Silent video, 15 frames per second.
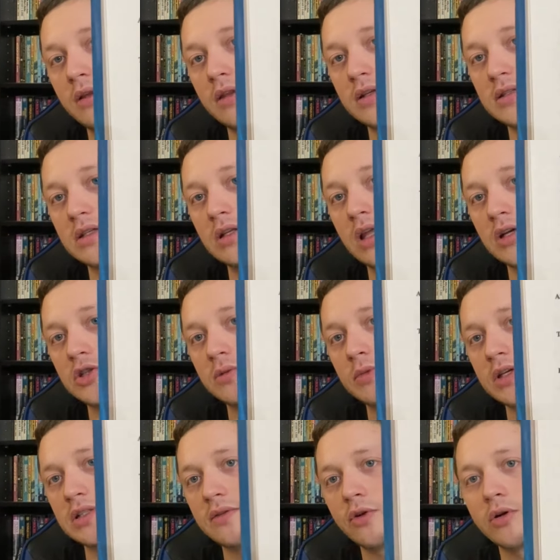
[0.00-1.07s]
this collection,
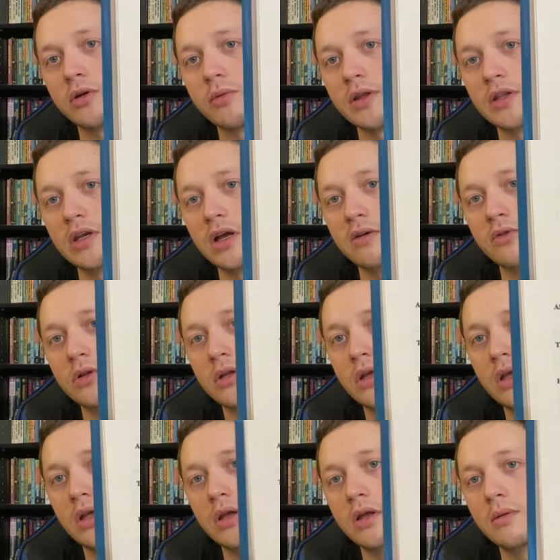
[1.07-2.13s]
because I've already read the novel.
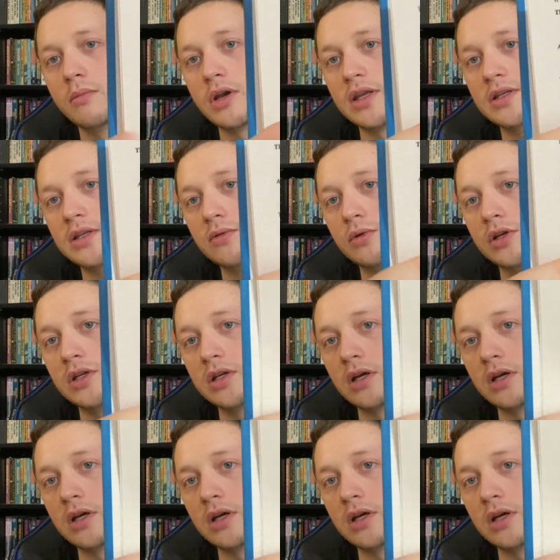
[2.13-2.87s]
But I did read